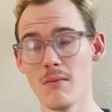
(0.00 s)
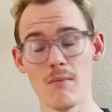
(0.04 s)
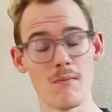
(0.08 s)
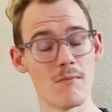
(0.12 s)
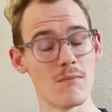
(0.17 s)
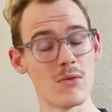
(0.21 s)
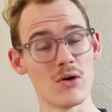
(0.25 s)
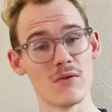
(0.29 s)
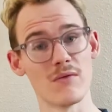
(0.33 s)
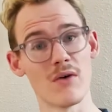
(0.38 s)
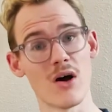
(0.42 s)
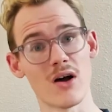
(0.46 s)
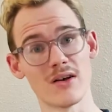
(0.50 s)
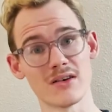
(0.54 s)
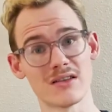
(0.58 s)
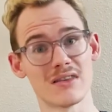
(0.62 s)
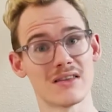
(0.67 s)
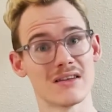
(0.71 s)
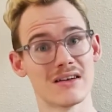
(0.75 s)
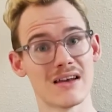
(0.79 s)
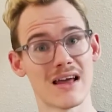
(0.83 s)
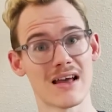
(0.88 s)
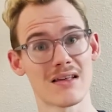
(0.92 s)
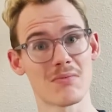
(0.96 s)
move on to the
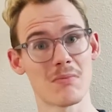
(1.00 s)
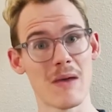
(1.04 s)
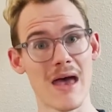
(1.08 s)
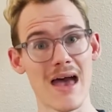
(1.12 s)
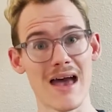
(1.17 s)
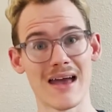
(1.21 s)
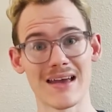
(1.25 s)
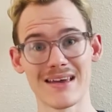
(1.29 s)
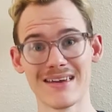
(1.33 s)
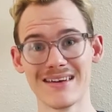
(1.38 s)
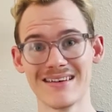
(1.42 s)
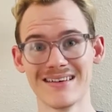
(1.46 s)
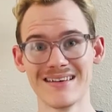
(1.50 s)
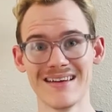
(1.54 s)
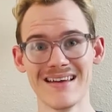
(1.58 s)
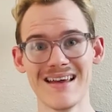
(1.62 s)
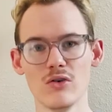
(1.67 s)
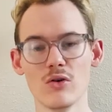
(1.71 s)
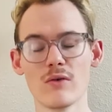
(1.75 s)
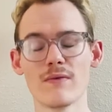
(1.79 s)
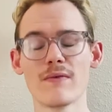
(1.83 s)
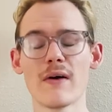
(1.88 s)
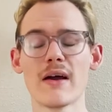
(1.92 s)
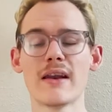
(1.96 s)
next bag.
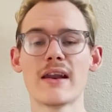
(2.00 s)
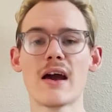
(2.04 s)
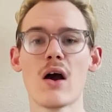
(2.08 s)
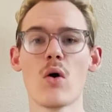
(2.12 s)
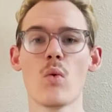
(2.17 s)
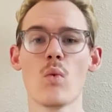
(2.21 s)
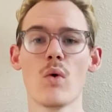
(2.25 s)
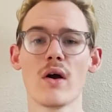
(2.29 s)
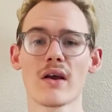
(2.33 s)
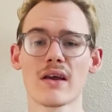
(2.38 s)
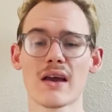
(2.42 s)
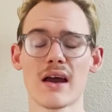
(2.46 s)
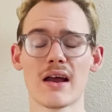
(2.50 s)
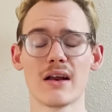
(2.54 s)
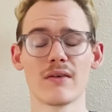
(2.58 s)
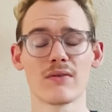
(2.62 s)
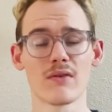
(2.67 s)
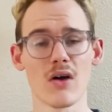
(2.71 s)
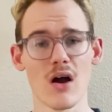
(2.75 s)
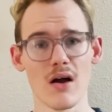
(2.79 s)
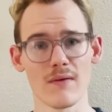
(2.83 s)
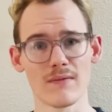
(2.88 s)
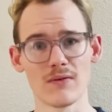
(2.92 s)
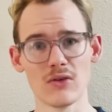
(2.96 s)
You'll find out what kind of
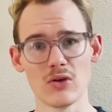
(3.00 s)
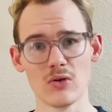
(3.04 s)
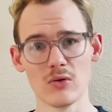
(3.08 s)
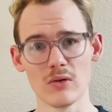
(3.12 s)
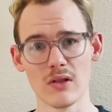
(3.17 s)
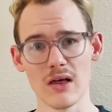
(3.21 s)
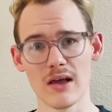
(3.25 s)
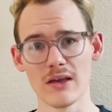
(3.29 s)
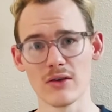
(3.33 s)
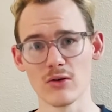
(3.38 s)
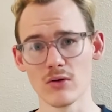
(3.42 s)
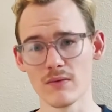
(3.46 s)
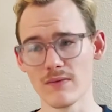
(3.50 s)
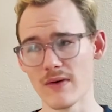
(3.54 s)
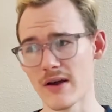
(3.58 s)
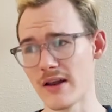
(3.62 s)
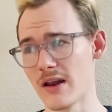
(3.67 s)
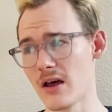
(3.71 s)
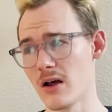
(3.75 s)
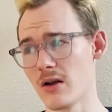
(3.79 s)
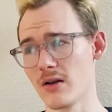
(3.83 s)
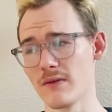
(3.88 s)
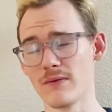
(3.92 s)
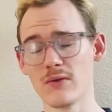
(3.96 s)
coffee you like. You'll find
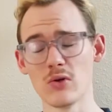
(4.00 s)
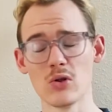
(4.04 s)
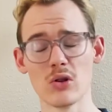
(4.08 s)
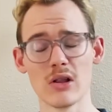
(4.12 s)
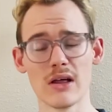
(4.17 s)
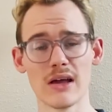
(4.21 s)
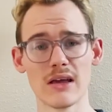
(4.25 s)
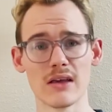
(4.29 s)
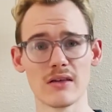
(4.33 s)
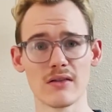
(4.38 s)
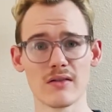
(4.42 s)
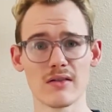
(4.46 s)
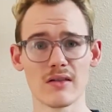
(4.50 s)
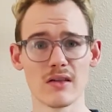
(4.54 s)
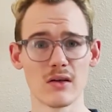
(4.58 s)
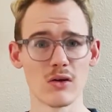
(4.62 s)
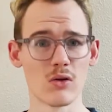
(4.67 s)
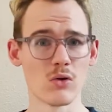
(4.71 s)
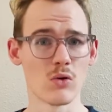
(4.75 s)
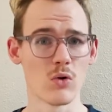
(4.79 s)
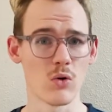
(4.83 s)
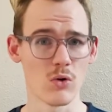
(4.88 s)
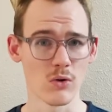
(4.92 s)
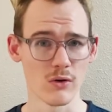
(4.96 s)
out if you like
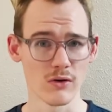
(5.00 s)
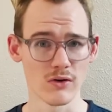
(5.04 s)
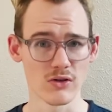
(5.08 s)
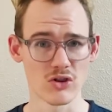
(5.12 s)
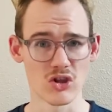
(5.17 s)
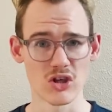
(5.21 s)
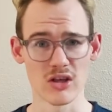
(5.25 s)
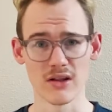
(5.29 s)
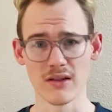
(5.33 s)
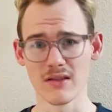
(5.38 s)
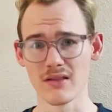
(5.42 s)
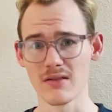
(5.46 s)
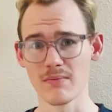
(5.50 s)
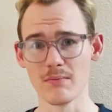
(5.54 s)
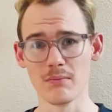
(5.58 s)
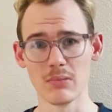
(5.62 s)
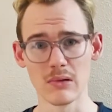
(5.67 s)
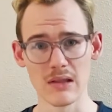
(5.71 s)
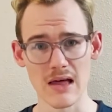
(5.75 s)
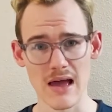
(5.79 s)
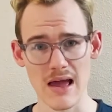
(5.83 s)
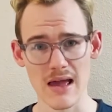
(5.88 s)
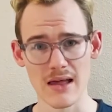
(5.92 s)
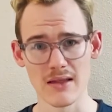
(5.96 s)
single origins,
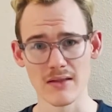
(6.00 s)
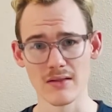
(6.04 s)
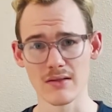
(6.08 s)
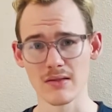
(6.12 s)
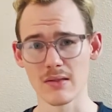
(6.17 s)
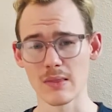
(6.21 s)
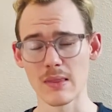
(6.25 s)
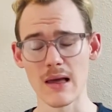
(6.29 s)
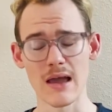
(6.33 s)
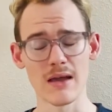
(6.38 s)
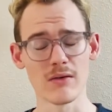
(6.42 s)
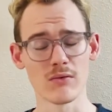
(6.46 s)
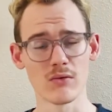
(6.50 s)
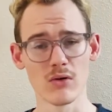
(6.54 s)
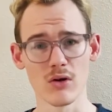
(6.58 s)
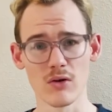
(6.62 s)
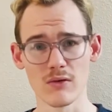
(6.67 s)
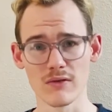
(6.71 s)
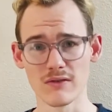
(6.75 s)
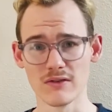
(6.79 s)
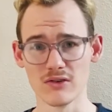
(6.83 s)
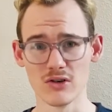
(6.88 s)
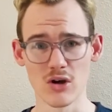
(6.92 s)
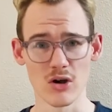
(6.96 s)
blends, light
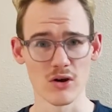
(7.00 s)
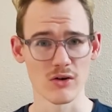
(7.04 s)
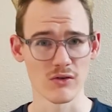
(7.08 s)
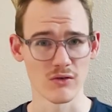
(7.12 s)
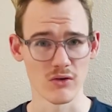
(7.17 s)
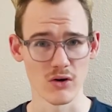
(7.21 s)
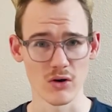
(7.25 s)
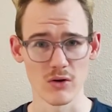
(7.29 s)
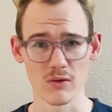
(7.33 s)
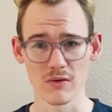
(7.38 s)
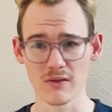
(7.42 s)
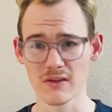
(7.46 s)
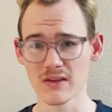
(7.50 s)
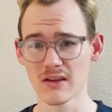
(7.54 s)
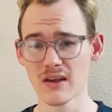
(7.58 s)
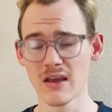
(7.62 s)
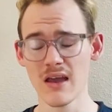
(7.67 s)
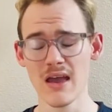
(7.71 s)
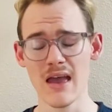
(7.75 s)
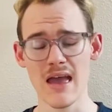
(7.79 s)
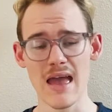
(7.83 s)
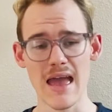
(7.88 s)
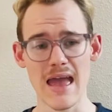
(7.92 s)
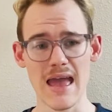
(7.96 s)
roast, dark roast,
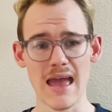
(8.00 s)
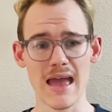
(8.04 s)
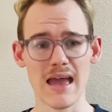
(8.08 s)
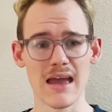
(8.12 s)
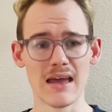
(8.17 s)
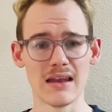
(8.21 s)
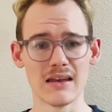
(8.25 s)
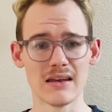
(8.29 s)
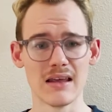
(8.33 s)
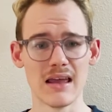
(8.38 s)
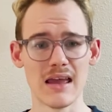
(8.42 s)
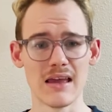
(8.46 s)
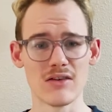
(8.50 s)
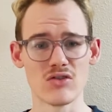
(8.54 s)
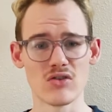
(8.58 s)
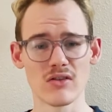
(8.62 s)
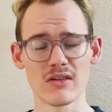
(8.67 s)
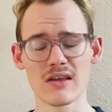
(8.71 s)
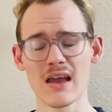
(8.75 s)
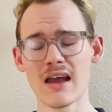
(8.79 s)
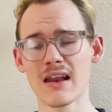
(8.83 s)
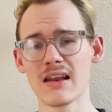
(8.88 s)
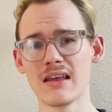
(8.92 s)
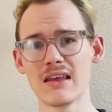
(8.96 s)
and it just
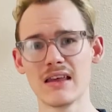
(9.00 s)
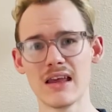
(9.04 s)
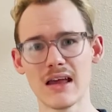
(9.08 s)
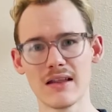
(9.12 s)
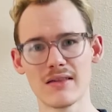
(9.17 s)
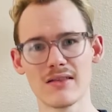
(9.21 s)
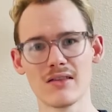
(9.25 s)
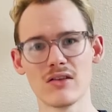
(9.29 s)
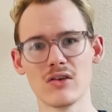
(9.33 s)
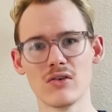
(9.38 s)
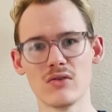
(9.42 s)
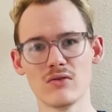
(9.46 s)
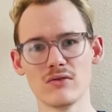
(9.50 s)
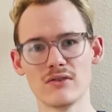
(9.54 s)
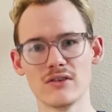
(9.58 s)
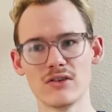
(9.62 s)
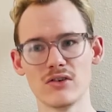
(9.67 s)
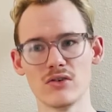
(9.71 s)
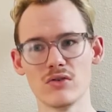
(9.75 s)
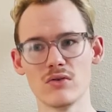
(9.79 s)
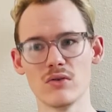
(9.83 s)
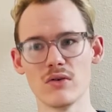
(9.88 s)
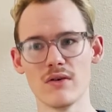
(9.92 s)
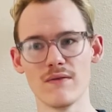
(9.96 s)
kind of gets you
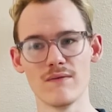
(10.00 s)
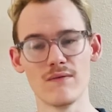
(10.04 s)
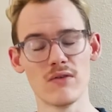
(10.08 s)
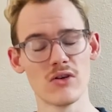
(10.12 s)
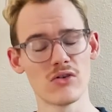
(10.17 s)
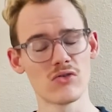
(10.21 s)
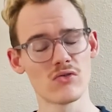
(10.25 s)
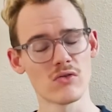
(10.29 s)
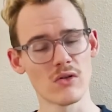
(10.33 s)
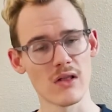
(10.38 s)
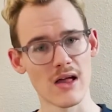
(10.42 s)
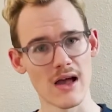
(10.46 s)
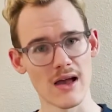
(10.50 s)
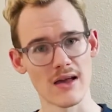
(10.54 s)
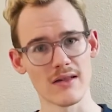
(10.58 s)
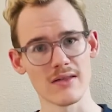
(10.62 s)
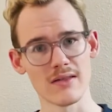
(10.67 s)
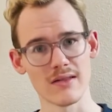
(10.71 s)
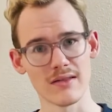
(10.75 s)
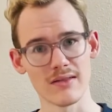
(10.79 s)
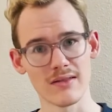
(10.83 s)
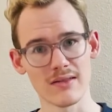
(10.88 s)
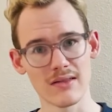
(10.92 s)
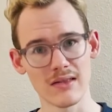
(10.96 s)
to visualize
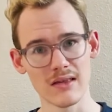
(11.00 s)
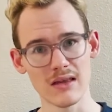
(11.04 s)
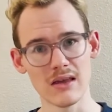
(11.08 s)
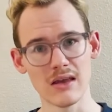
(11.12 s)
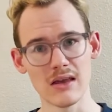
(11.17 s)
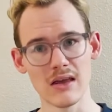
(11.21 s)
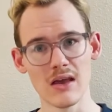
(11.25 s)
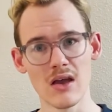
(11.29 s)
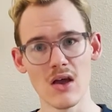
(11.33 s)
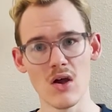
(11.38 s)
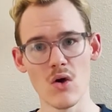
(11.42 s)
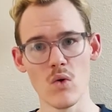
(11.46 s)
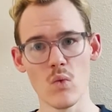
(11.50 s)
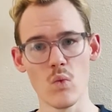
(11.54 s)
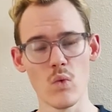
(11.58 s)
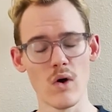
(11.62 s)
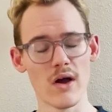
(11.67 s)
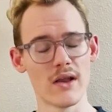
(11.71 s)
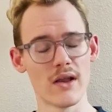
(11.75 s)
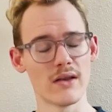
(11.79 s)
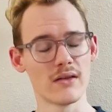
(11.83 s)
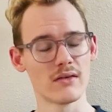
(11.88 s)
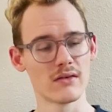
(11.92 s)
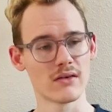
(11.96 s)
and see
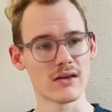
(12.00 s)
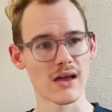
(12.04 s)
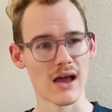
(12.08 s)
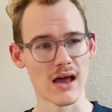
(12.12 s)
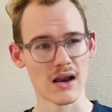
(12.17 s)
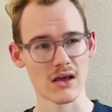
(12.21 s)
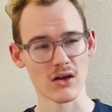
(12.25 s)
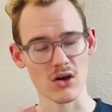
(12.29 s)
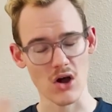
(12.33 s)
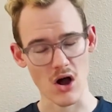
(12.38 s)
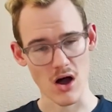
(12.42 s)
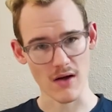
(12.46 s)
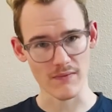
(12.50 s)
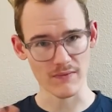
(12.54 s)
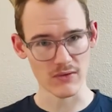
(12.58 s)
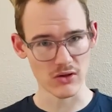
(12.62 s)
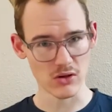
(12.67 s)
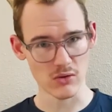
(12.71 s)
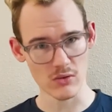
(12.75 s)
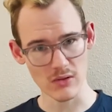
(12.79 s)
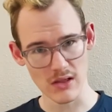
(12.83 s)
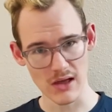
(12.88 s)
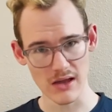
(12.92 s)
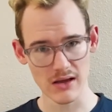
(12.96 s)
what kind of coffee
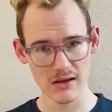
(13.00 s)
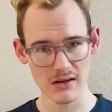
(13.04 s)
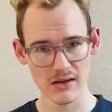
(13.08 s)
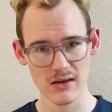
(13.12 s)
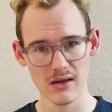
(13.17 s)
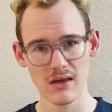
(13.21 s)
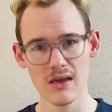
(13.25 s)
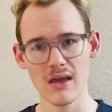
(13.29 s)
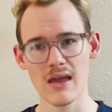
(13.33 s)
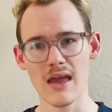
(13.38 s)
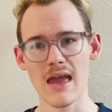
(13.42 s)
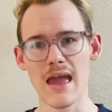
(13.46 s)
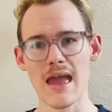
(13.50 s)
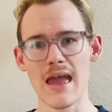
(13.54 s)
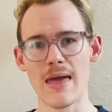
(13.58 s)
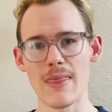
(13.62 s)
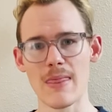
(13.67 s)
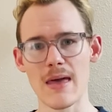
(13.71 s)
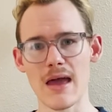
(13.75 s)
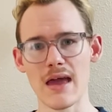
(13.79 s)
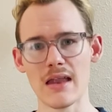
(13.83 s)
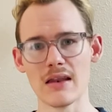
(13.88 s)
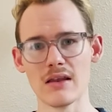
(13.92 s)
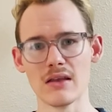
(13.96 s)
you like. And
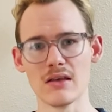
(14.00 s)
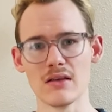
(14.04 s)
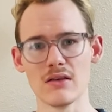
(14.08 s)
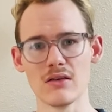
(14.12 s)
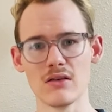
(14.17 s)
then,